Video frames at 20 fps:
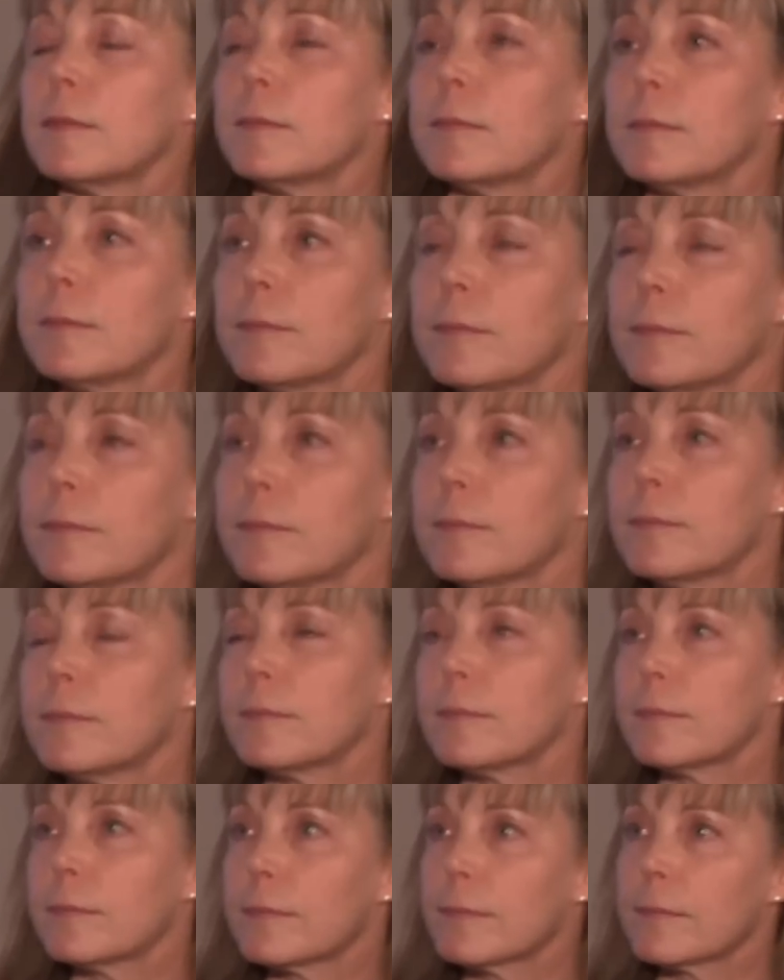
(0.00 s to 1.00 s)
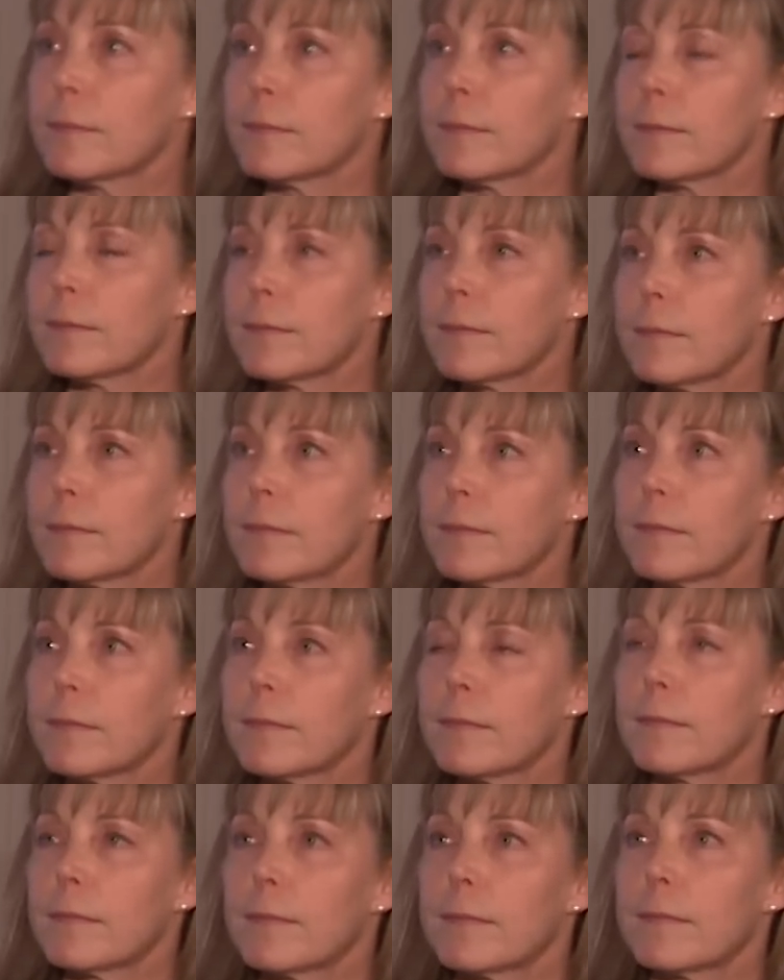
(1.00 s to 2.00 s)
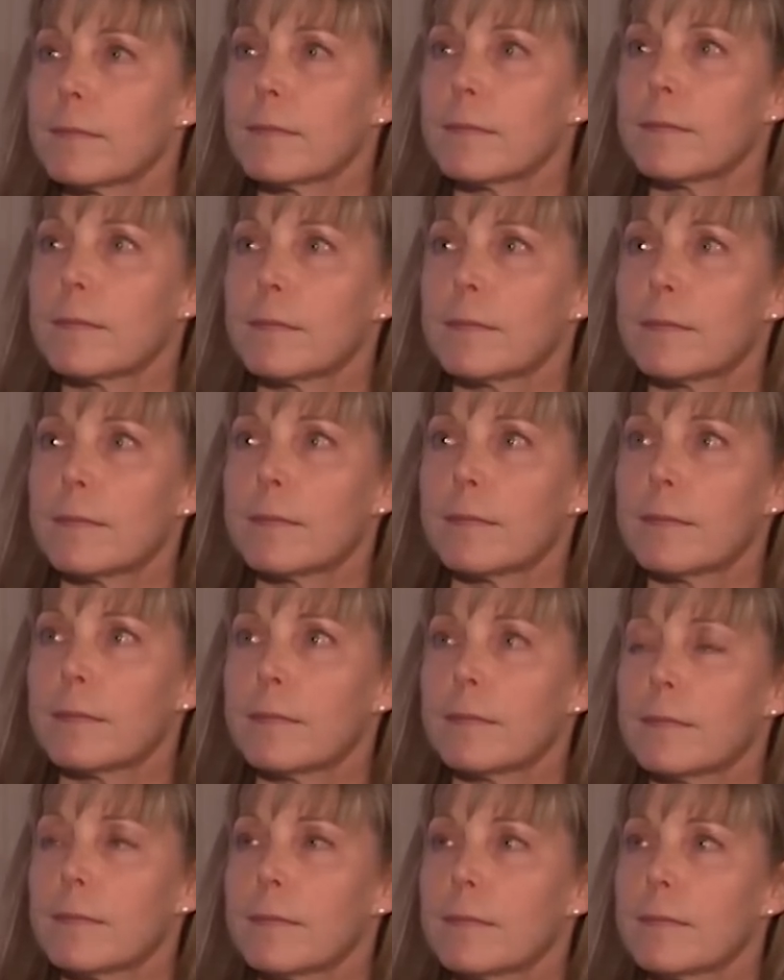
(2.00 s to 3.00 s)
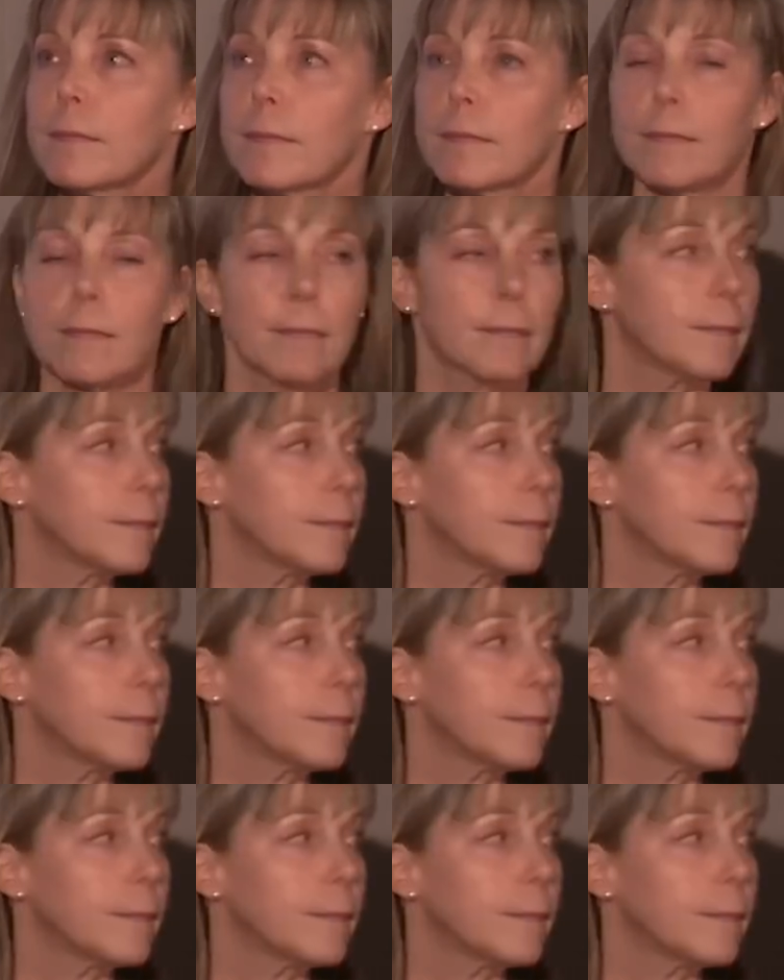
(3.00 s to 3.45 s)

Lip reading: (not speaking)